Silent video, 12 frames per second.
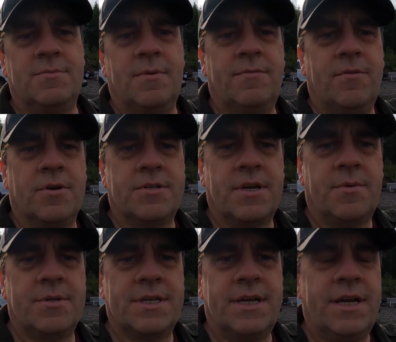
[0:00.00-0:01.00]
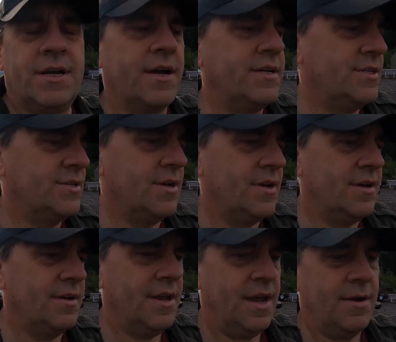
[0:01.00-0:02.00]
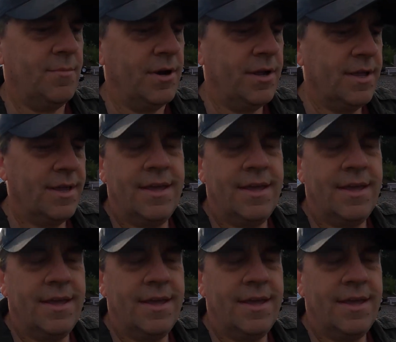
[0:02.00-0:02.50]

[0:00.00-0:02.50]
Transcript: But of course I wasn't here. I just saw it on camera.